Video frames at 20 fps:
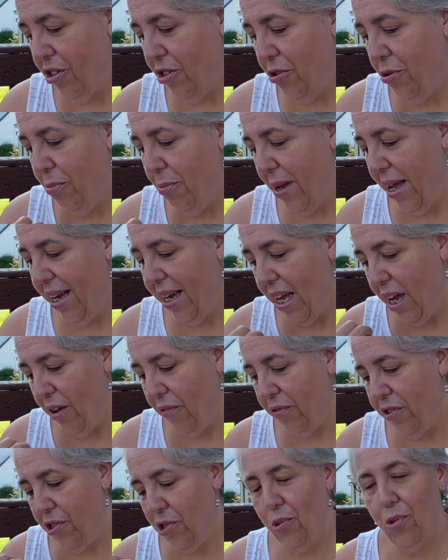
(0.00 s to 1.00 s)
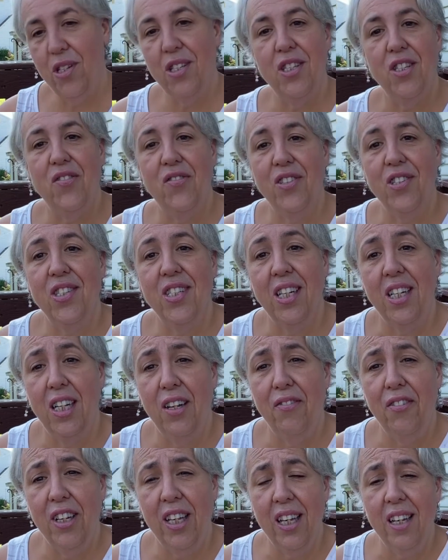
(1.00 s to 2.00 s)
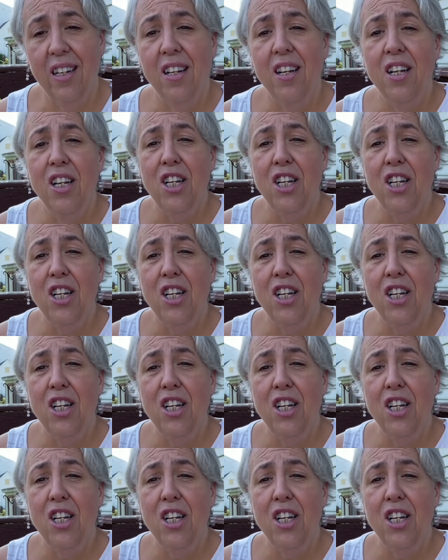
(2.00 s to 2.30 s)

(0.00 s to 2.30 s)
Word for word: you make healthy choices feel significant.